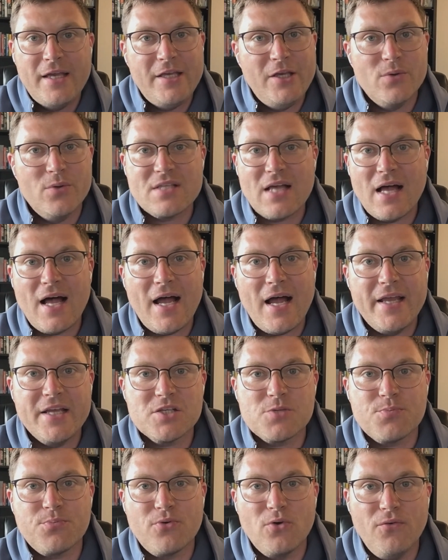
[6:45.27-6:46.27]
he was the
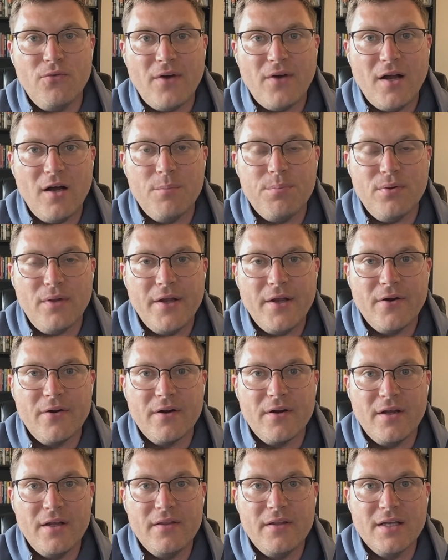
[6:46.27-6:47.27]
highest profile
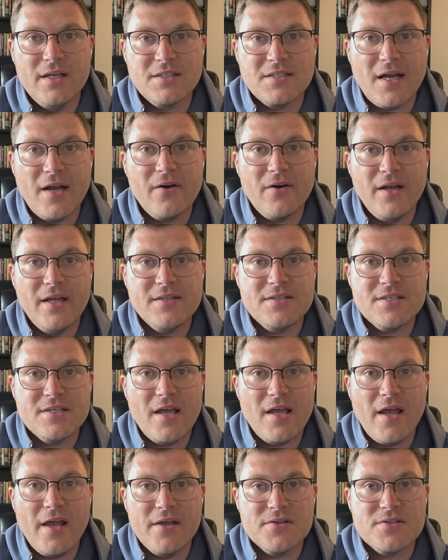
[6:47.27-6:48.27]
player in the entire
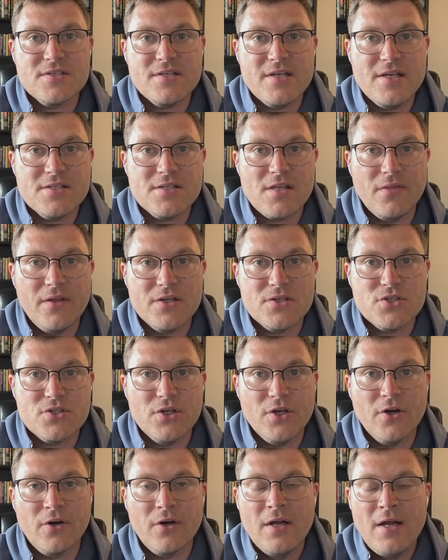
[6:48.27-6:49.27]
NCAA season this
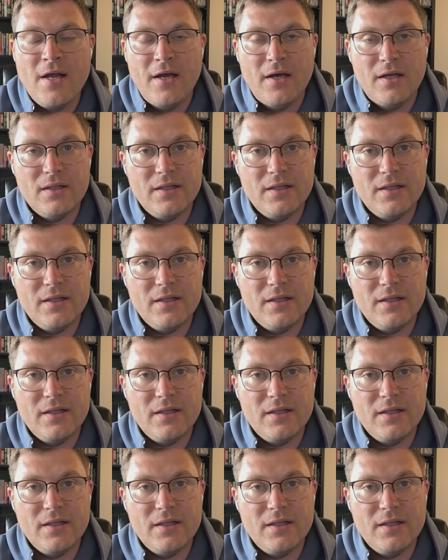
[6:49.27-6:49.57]
year,